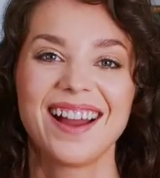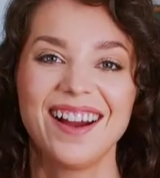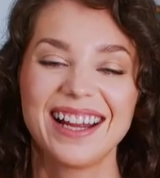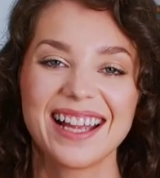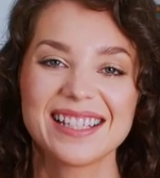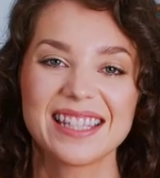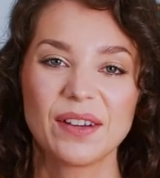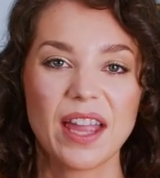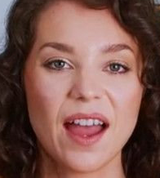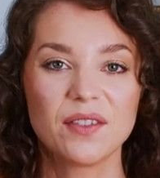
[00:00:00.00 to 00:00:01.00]
All right, guys, there
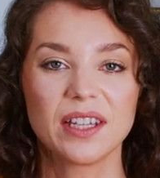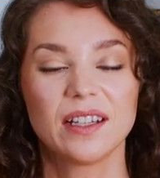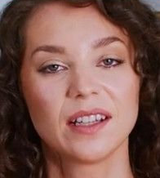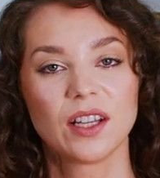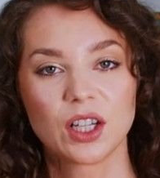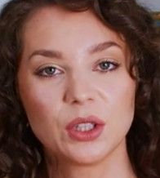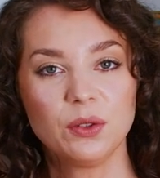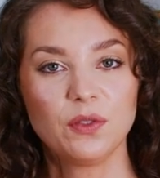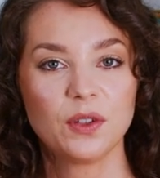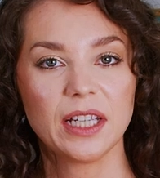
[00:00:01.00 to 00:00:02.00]
we have it.
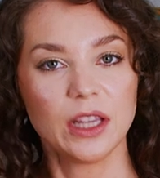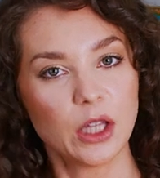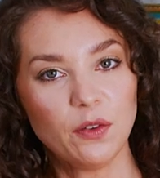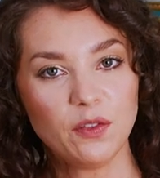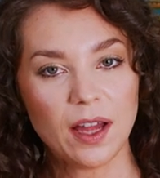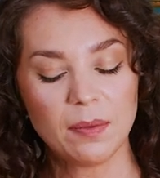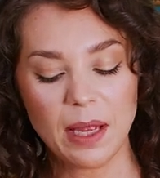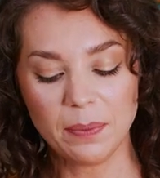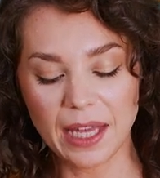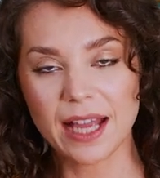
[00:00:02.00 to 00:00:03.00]
Gluten-free, low
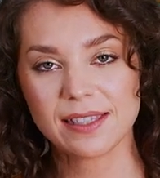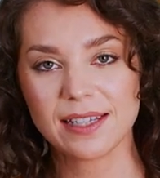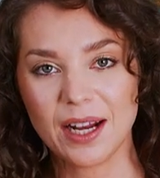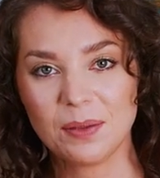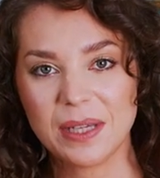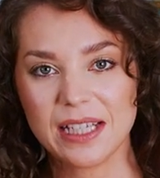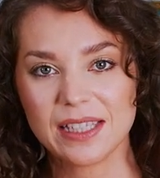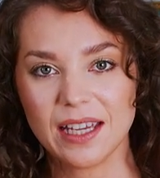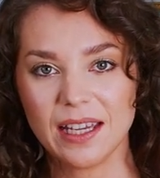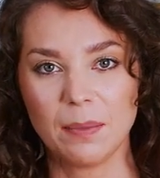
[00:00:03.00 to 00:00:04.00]
FODMAP cast iron
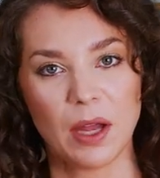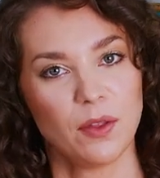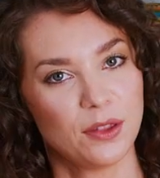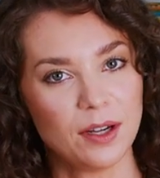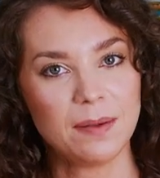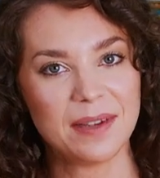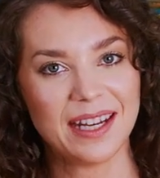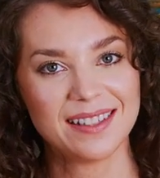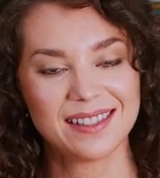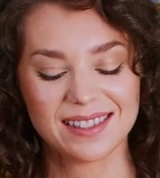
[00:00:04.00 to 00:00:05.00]
pizza in about 30
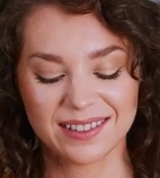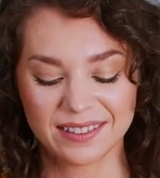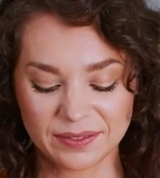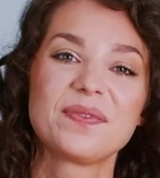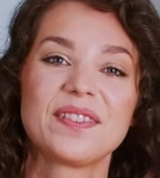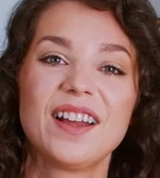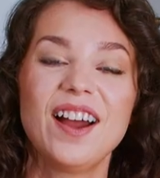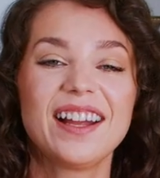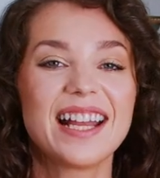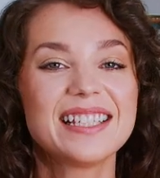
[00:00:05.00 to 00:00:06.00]
minutes.
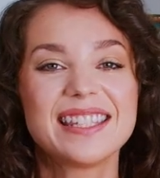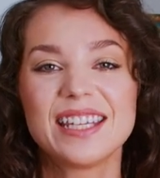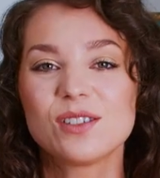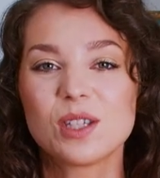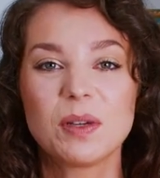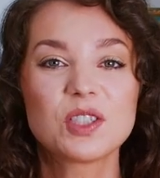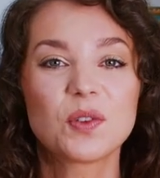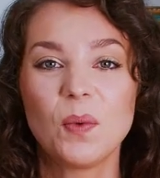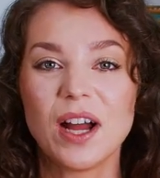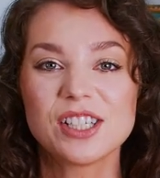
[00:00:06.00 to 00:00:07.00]
All right, guys, thank you so much
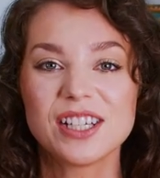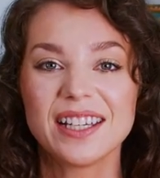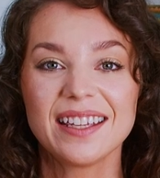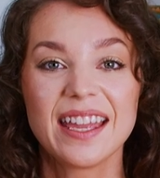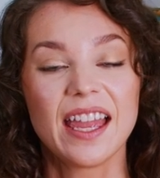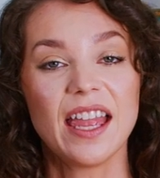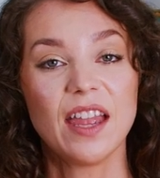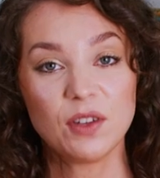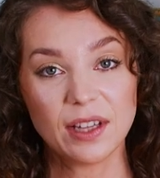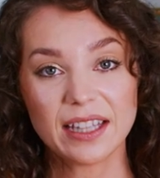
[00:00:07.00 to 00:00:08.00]
for watching.
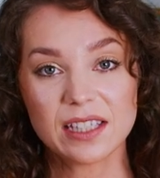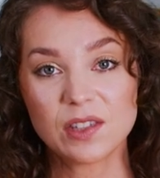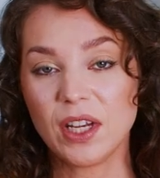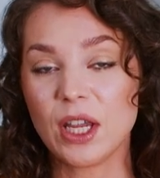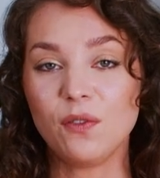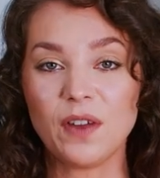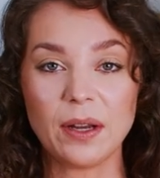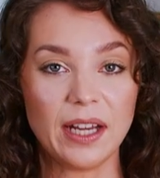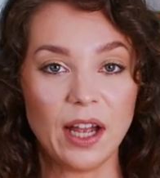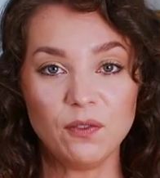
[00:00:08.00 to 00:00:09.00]
If you liked this video,
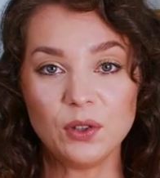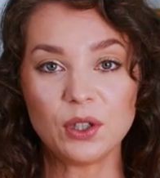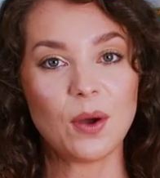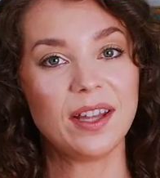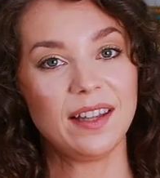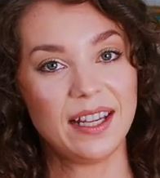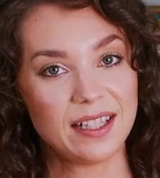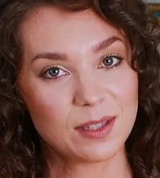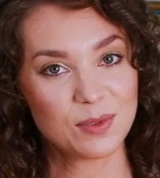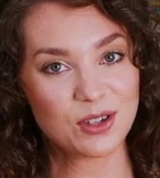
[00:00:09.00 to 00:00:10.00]
found it helpful, go ahead and like
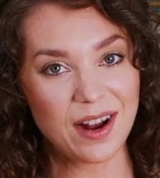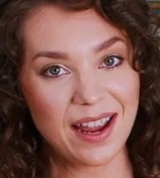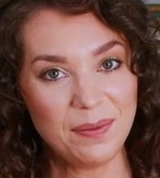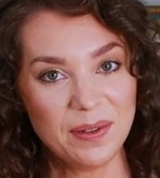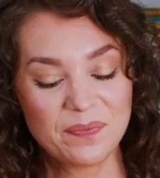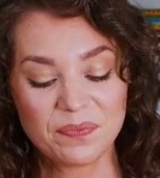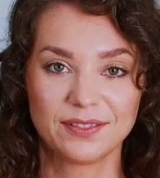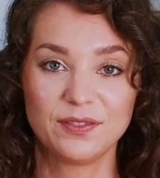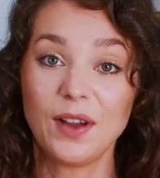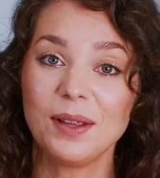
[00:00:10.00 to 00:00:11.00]
and subscribe.
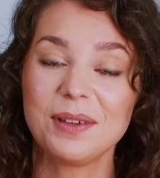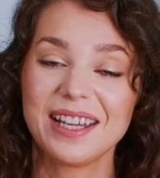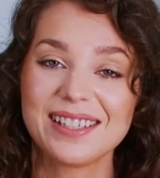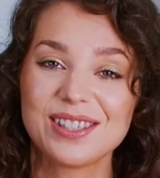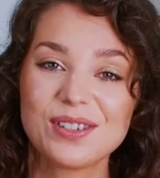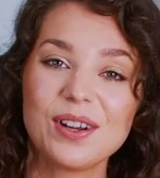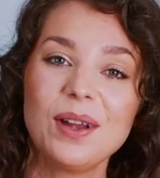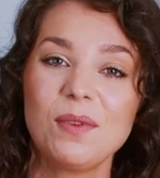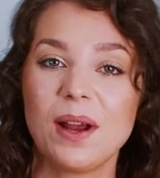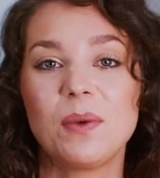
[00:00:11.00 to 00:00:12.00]
Follow me on
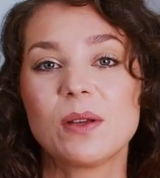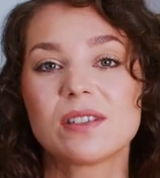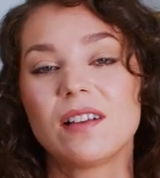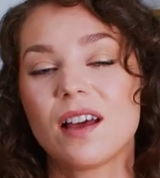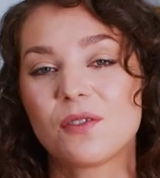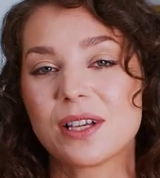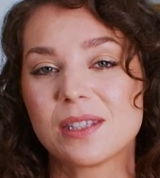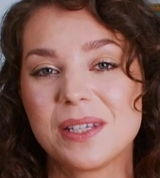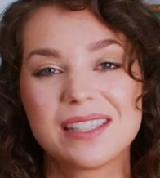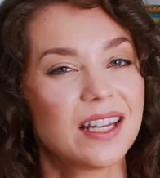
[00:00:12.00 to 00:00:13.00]
Instagram, where I post a lot of
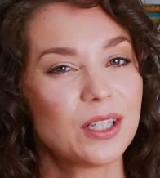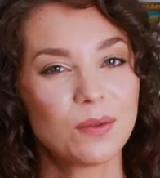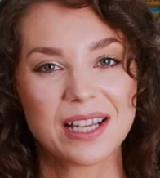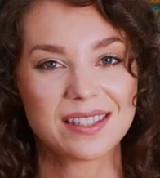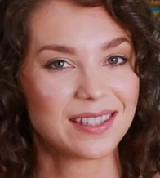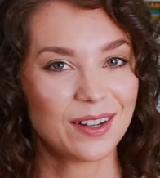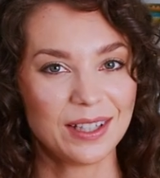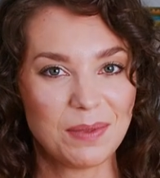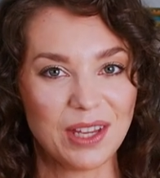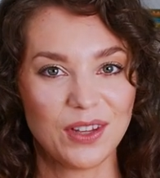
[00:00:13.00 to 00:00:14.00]
recipes that I don't
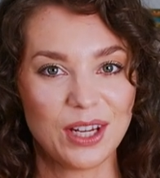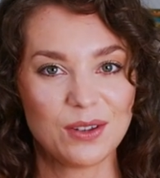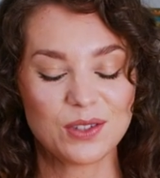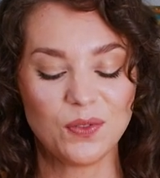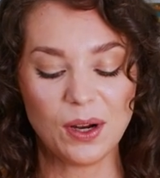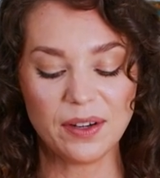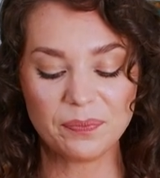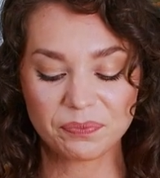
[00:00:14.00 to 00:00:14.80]
necessarily make videos for.